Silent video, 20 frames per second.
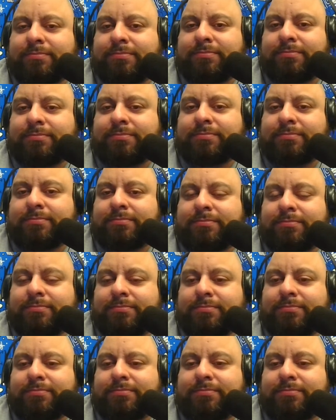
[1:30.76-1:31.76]

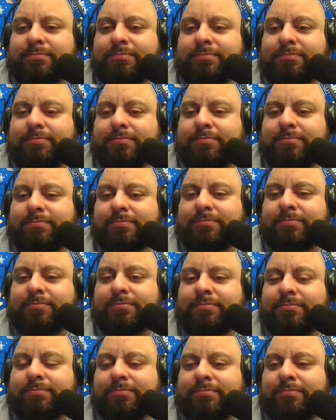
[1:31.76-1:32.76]

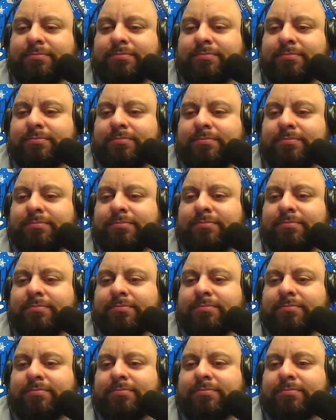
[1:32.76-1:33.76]

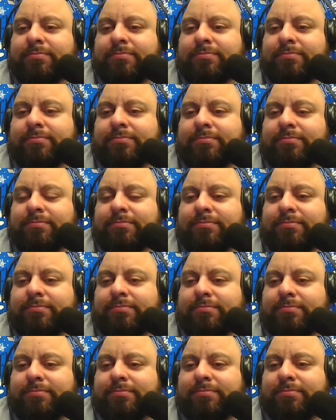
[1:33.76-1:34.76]

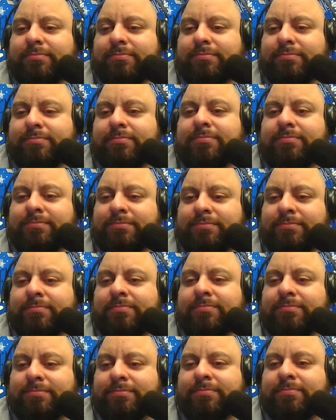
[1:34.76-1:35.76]

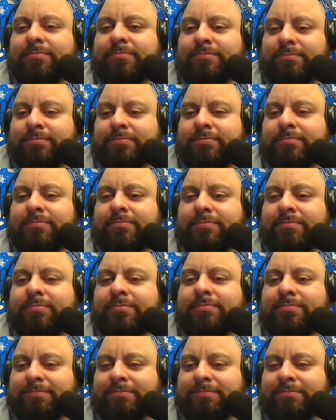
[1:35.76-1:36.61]
[no speech]